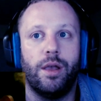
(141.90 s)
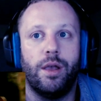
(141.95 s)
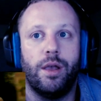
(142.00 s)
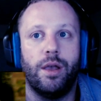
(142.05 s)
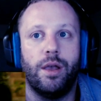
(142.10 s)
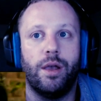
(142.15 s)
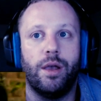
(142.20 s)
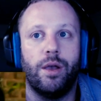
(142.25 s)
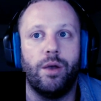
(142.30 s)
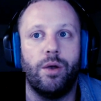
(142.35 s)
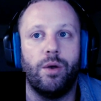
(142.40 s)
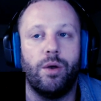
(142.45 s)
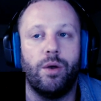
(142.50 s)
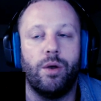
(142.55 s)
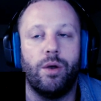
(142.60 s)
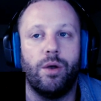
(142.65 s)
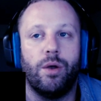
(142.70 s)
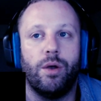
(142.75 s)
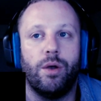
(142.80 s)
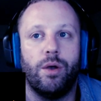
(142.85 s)

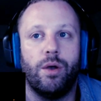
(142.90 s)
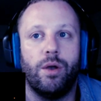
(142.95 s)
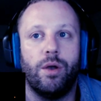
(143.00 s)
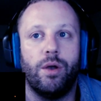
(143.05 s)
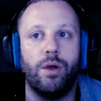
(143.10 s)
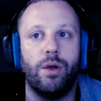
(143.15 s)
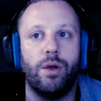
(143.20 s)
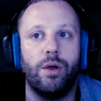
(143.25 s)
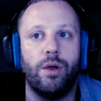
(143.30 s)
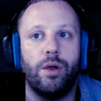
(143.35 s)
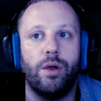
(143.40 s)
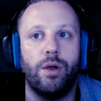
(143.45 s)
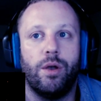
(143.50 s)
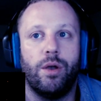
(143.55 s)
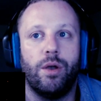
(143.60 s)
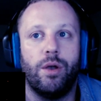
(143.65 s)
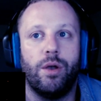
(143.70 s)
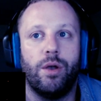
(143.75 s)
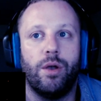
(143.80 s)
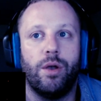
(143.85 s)

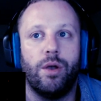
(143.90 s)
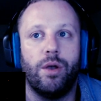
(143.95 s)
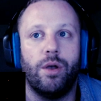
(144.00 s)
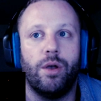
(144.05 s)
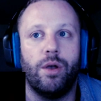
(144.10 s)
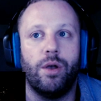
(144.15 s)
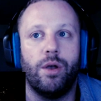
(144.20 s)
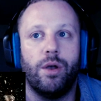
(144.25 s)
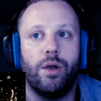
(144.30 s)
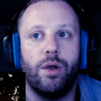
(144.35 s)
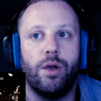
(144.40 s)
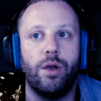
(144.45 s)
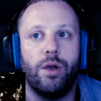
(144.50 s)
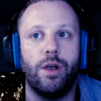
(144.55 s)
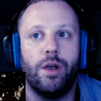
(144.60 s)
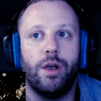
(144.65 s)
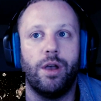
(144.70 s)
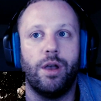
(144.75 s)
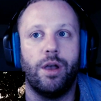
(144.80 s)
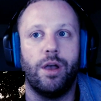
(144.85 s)

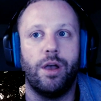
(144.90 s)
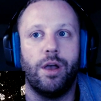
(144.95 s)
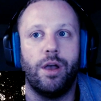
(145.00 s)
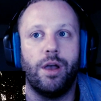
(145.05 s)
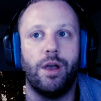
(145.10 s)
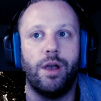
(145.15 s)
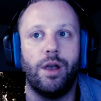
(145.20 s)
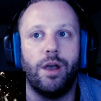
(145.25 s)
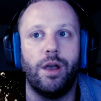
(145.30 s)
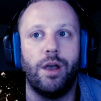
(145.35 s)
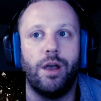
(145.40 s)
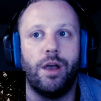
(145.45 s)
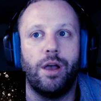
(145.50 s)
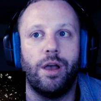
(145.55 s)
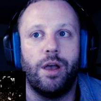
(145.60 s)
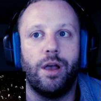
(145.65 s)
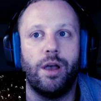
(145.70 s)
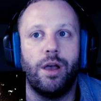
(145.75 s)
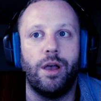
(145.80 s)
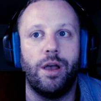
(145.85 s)

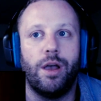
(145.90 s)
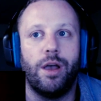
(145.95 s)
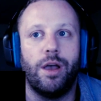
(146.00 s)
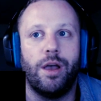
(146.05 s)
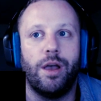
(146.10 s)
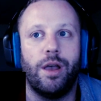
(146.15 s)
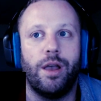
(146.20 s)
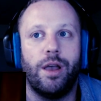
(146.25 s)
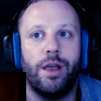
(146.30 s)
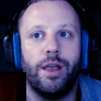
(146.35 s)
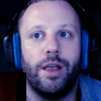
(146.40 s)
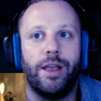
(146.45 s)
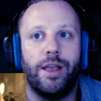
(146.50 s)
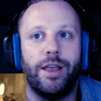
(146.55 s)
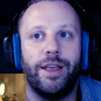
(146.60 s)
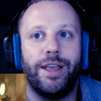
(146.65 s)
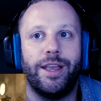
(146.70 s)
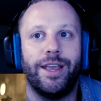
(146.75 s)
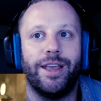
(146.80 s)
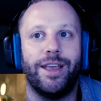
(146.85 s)

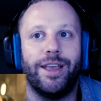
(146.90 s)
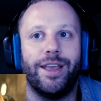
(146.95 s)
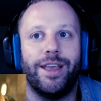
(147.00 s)
(no one is talking)